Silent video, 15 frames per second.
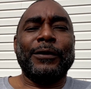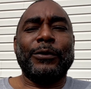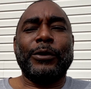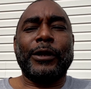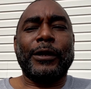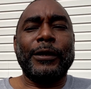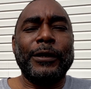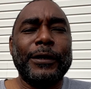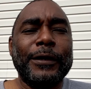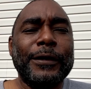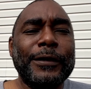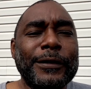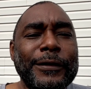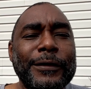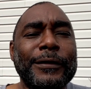Well,
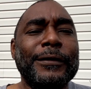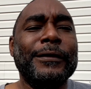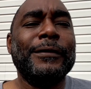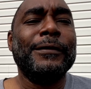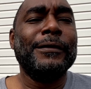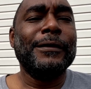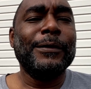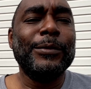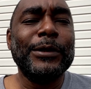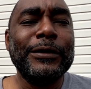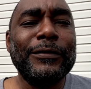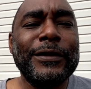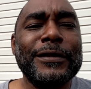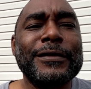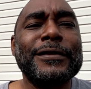I
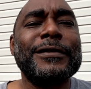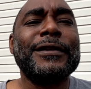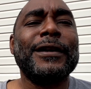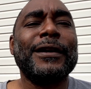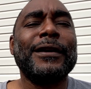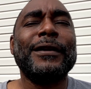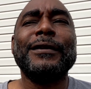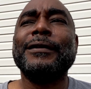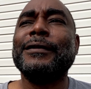believe this is the